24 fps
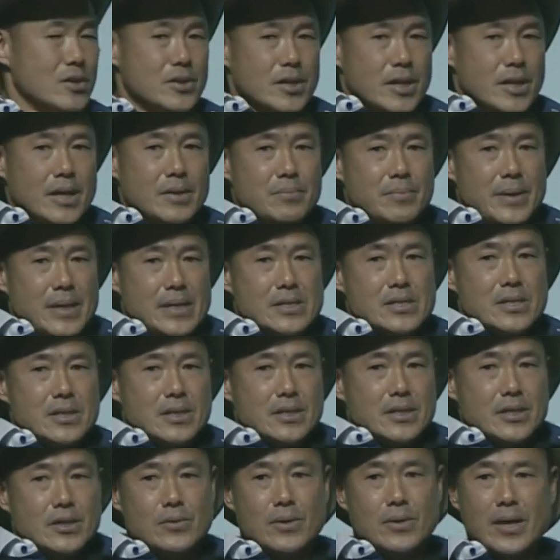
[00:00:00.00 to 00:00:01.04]
and
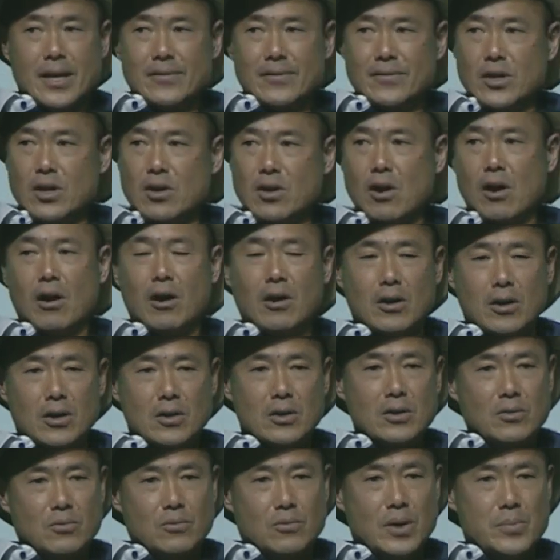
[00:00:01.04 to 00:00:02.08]
basically, you'd have a
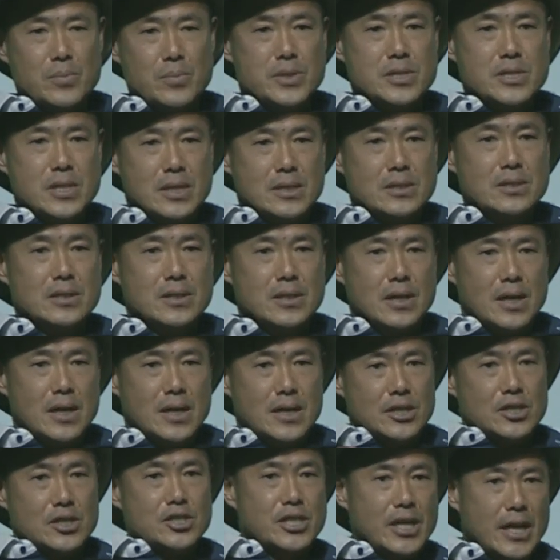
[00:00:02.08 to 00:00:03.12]
car represented
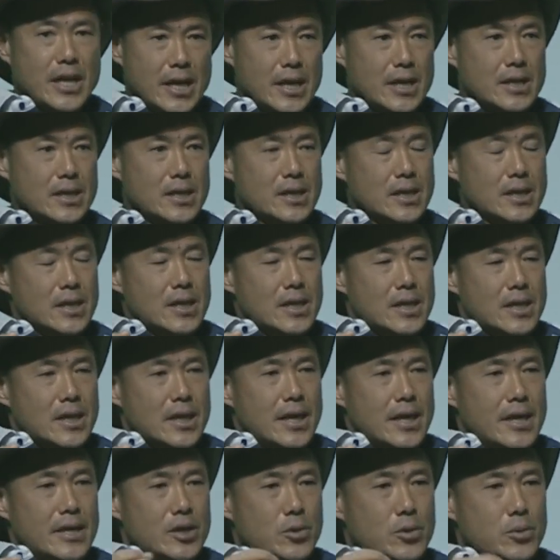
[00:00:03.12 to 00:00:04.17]
on a chain,
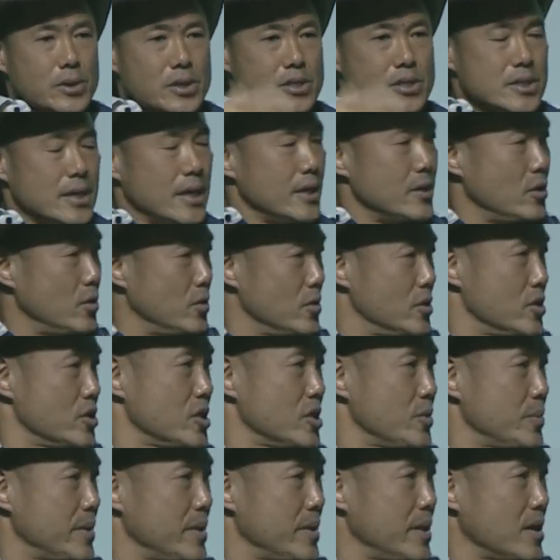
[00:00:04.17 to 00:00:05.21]
and you would assign
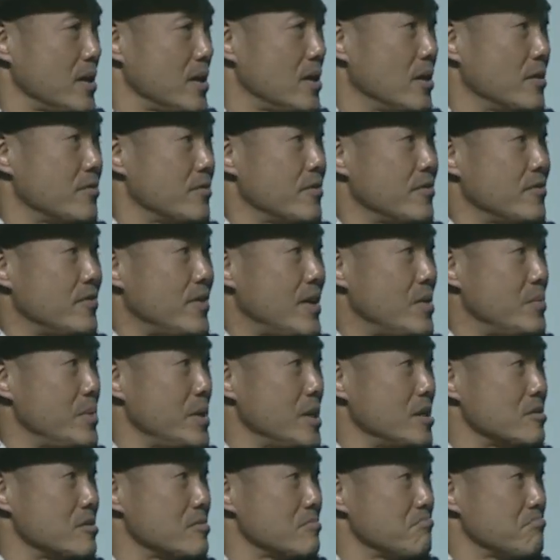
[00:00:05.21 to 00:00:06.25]
ownership of that car for five
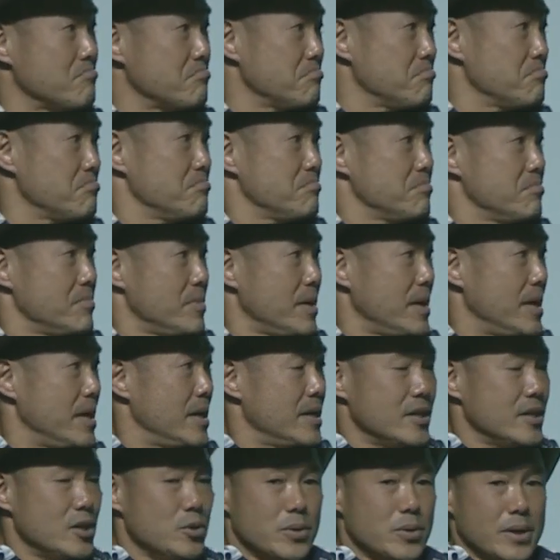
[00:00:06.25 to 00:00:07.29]
minutes
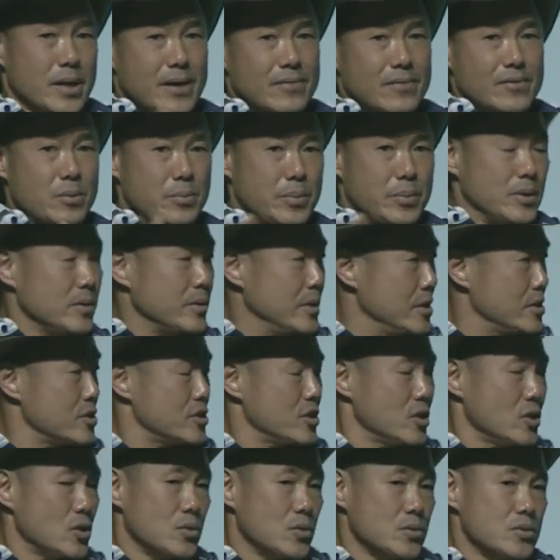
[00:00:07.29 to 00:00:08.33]
and you wouldn't have to build it.
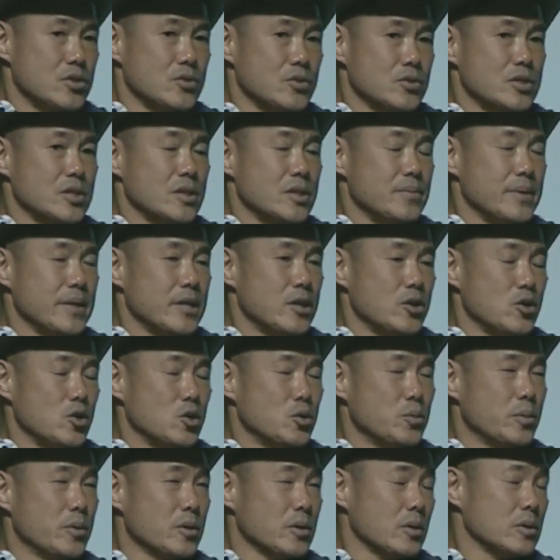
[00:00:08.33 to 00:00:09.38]
So, so to me,
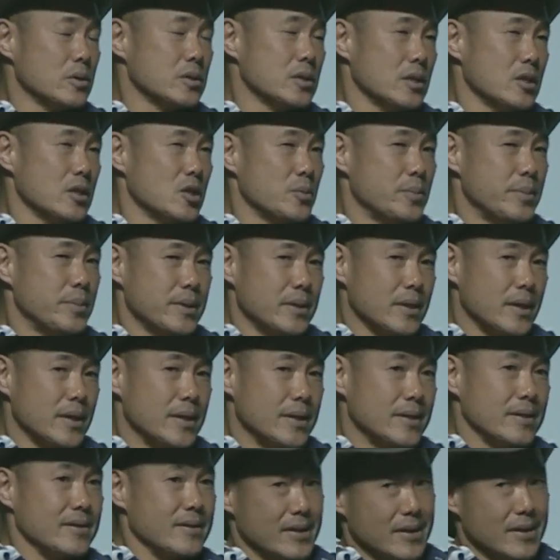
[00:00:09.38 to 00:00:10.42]
Uber looked a little bit
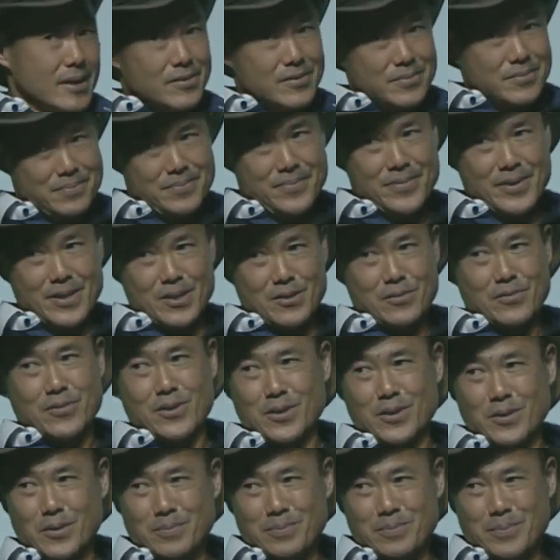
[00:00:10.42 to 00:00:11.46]
like, again, you know,
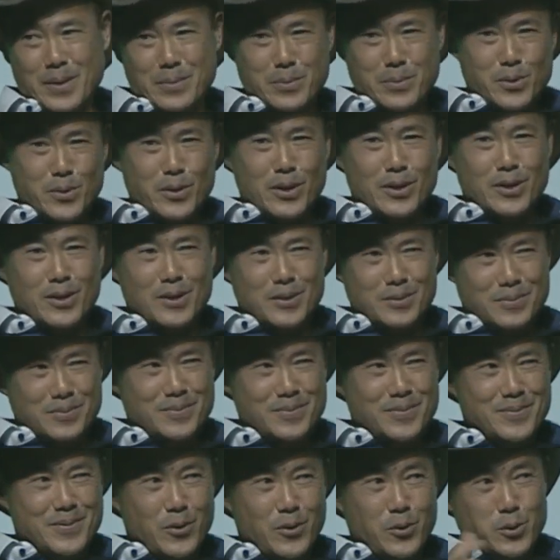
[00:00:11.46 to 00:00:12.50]
for people that are
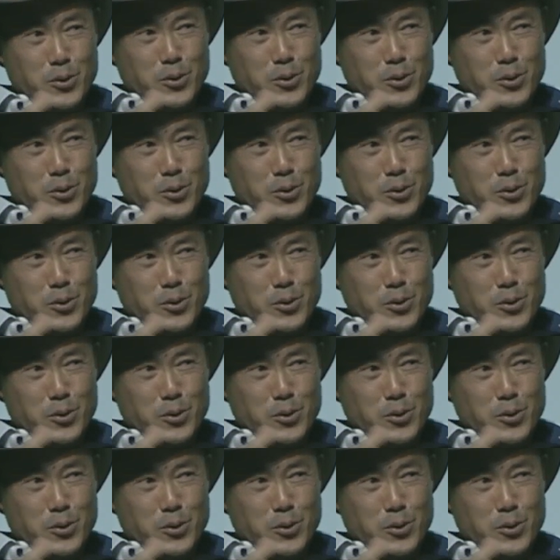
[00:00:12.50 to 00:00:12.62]
older